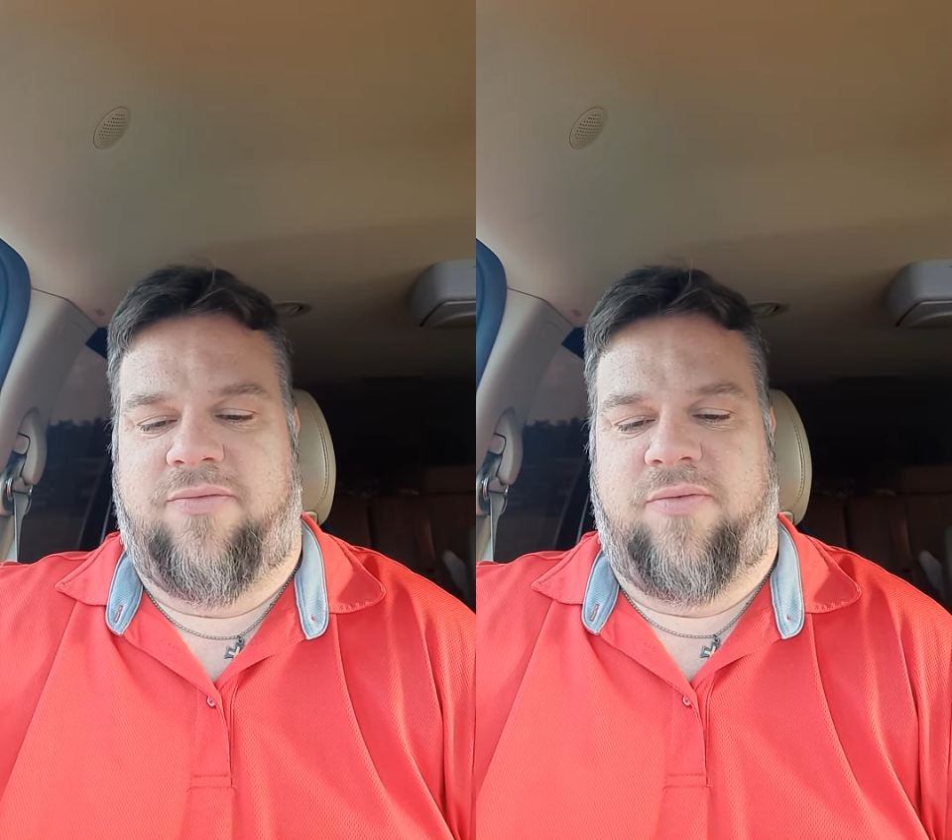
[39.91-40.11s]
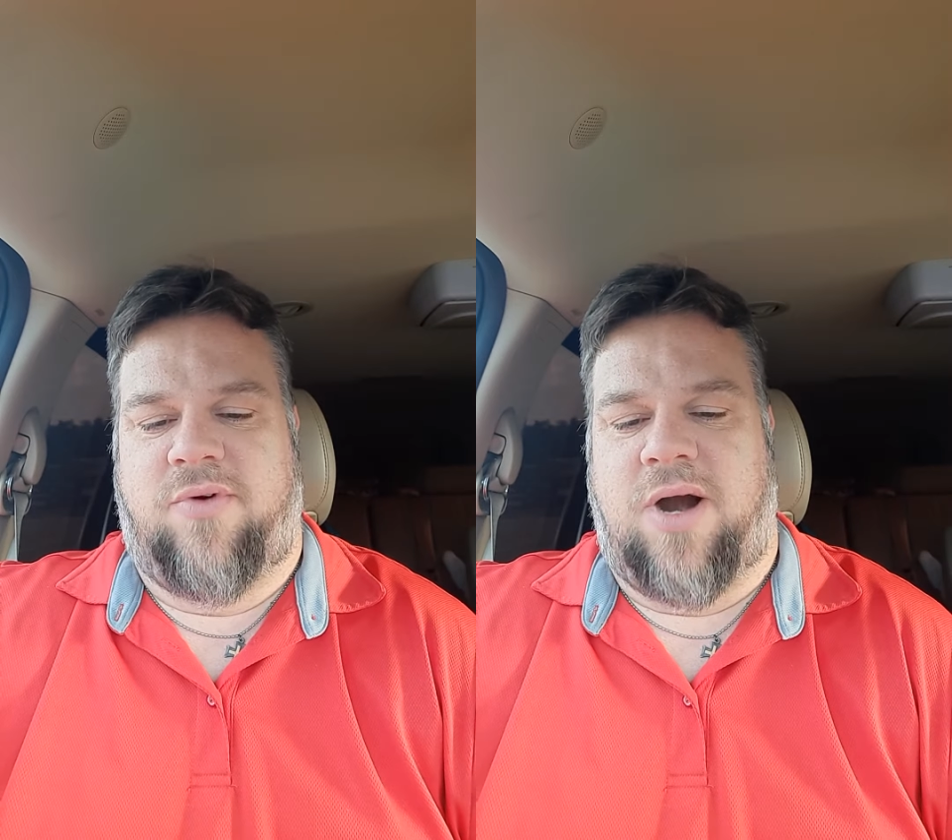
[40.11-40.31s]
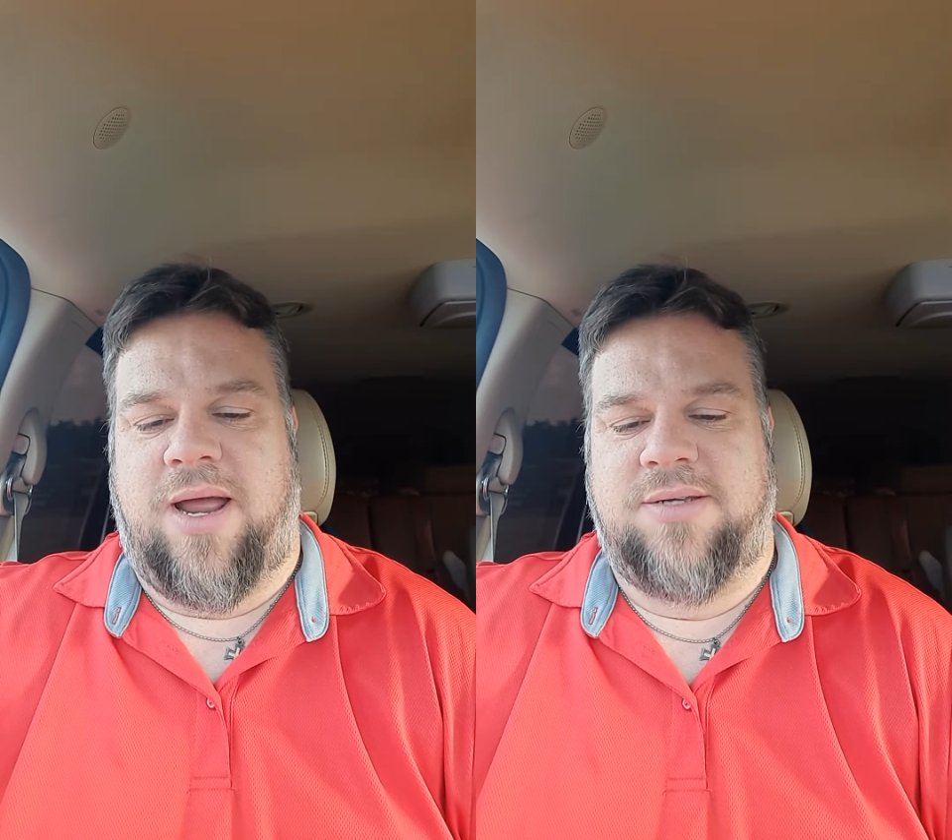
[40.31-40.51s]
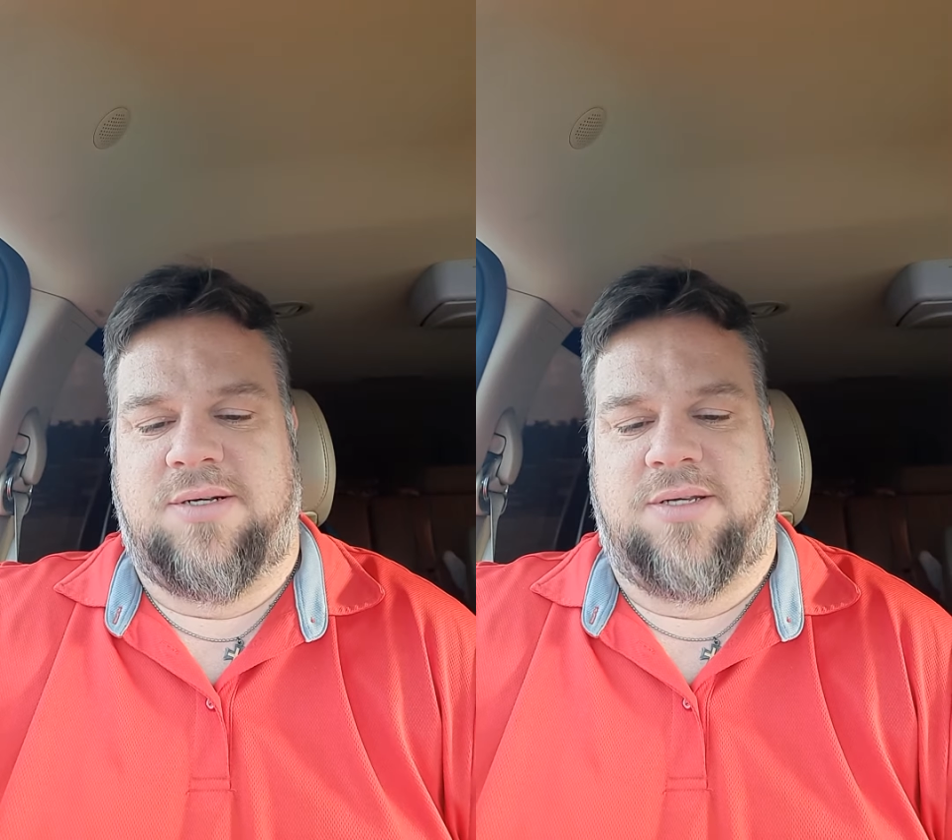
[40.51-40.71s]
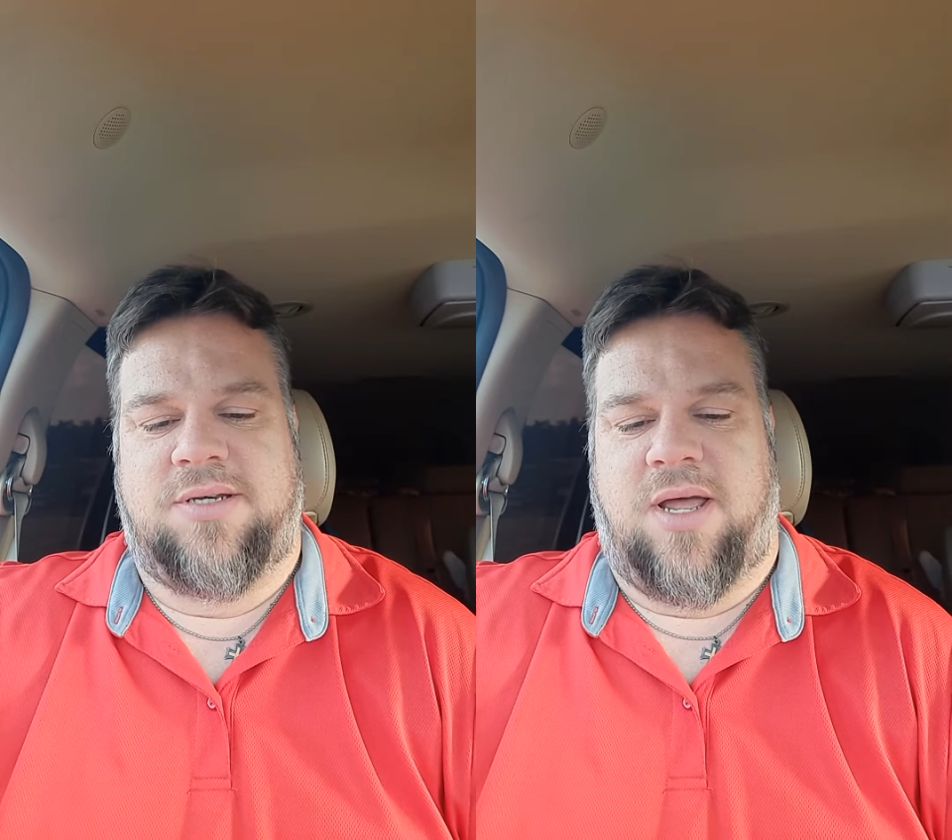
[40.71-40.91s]
of Christ
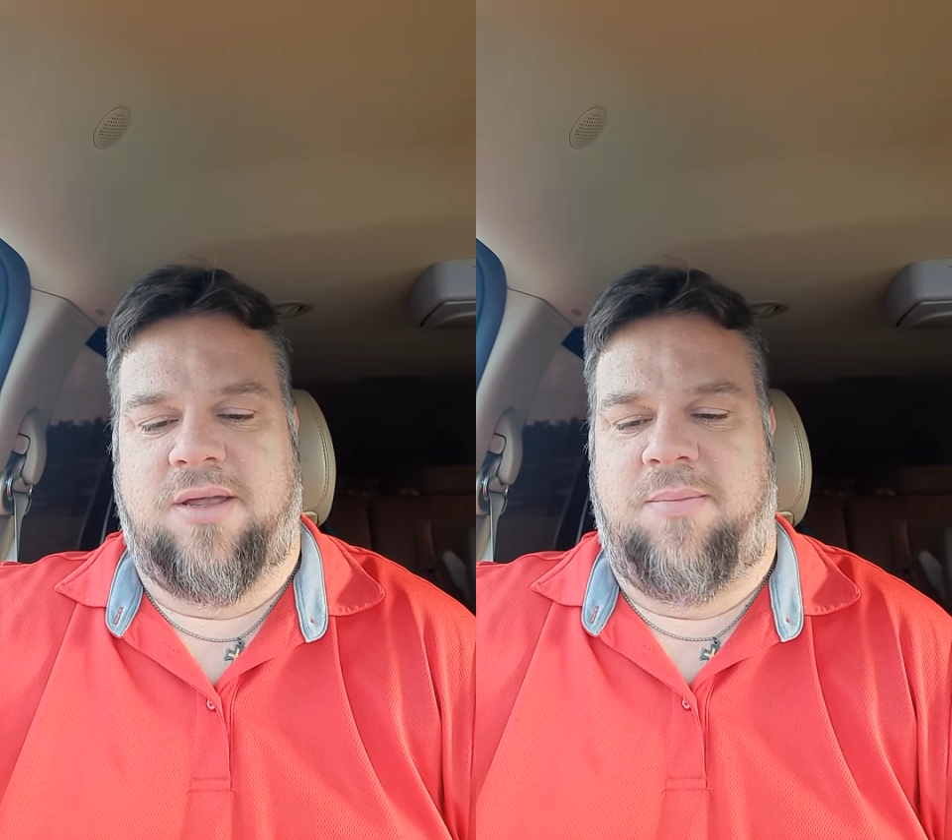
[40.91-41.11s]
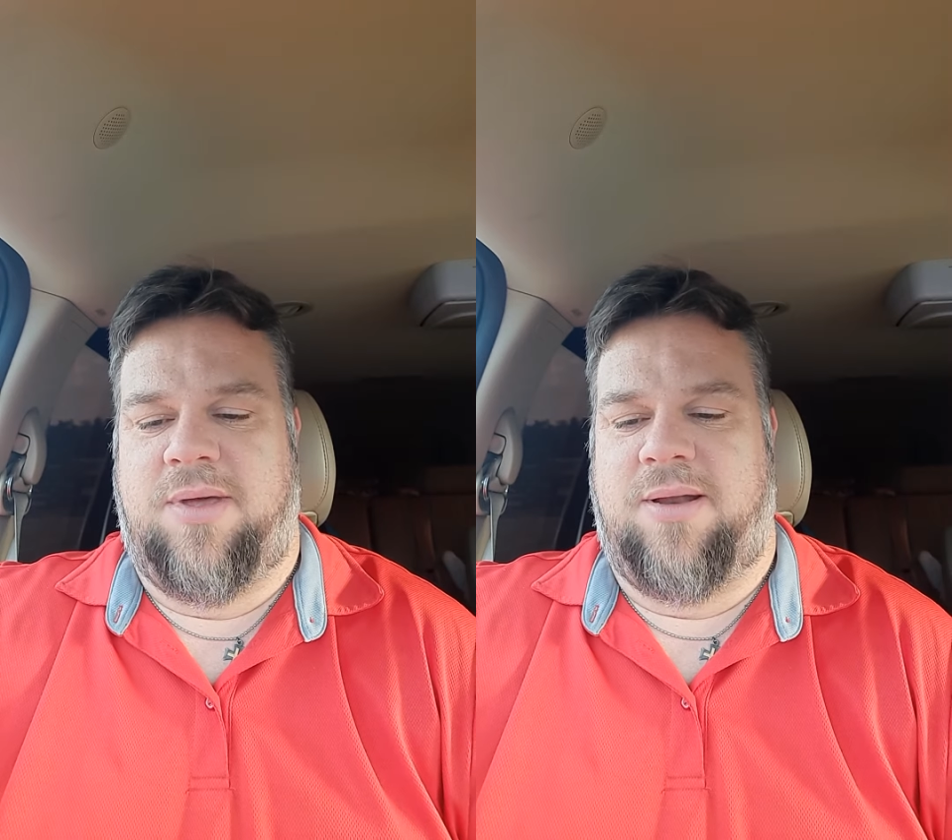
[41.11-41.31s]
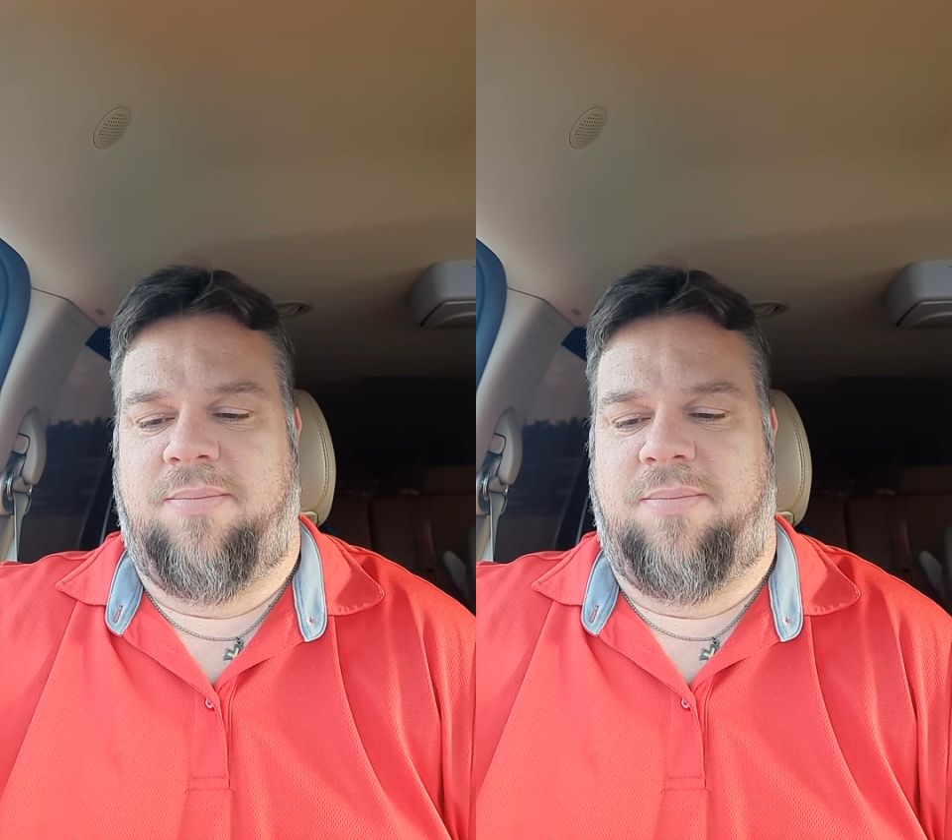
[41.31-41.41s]
as documented